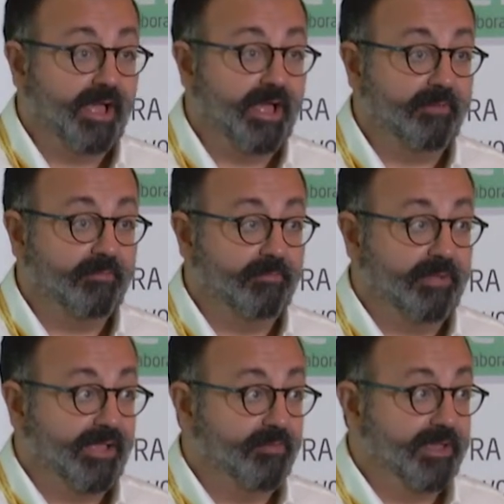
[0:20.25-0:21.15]

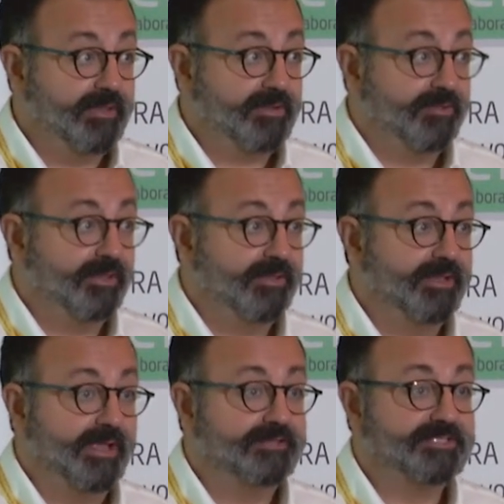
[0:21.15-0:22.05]
biomedical
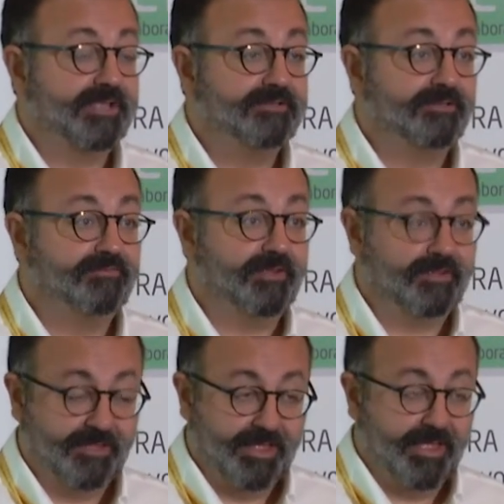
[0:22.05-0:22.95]
and
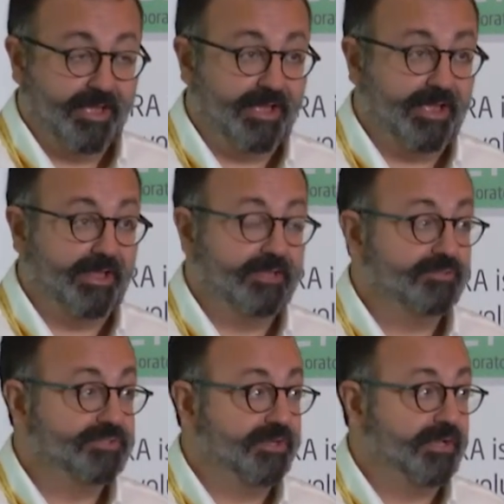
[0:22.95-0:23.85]
scientific
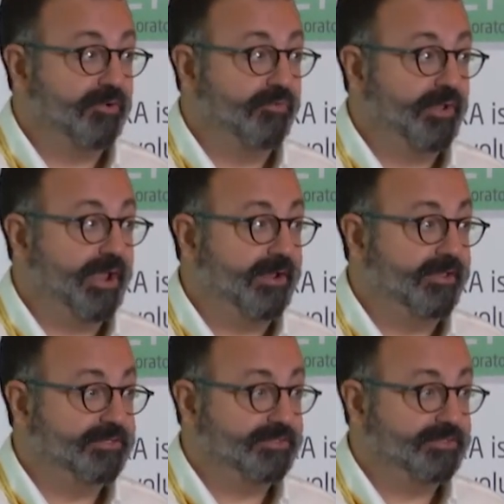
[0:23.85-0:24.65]
industry in Northern Ireland.